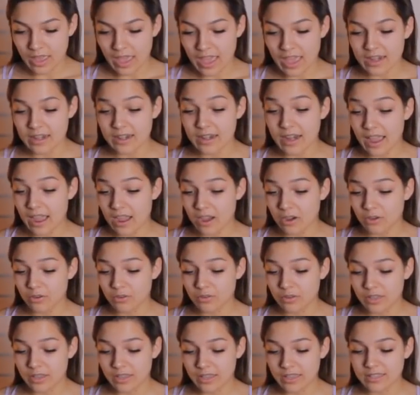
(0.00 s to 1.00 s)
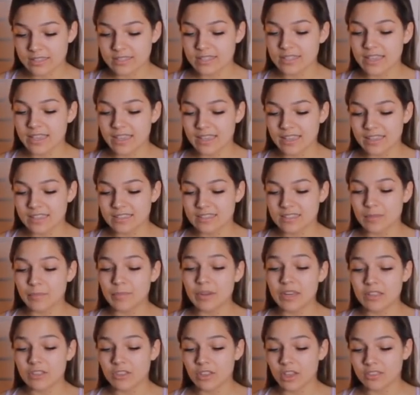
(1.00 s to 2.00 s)
And now it's like
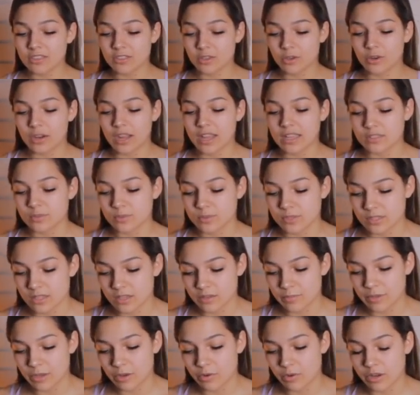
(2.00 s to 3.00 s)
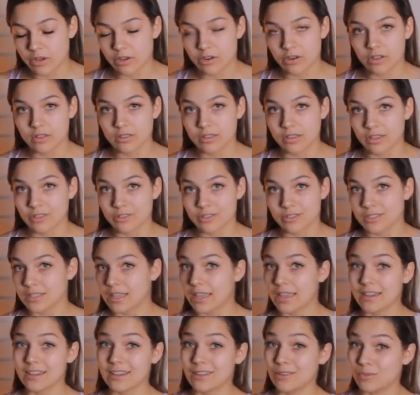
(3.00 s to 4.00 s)
somebody thought the grass was going to be greener on the other
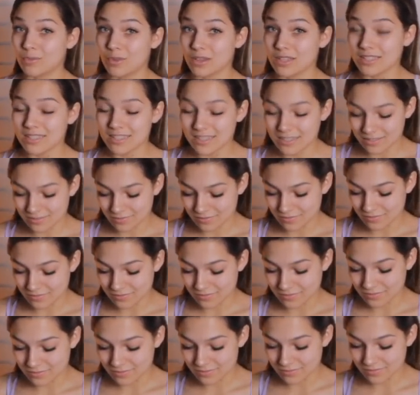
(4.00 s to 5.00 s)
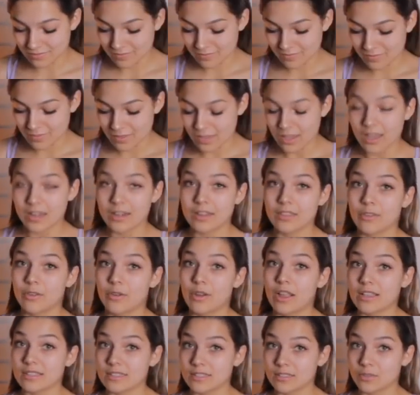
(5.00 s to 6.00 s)
side, and it wasn't. Honey, the
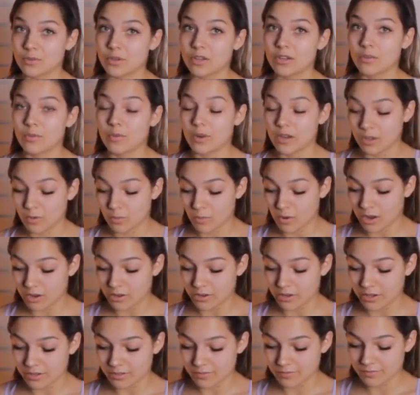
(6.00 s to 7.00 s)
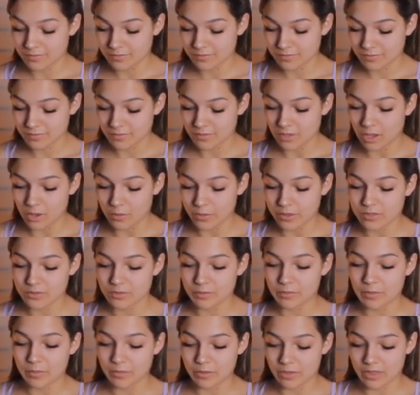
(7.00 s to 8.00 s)
grass is greener where you water it. Always
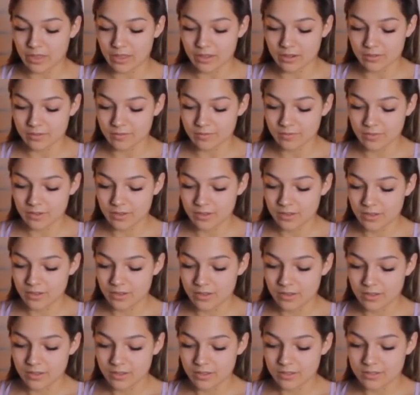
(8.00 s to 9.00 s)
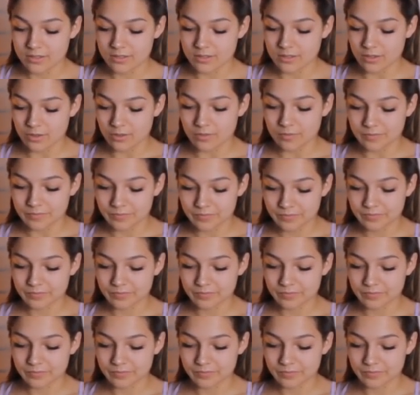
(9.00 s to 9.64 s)
remember that. So...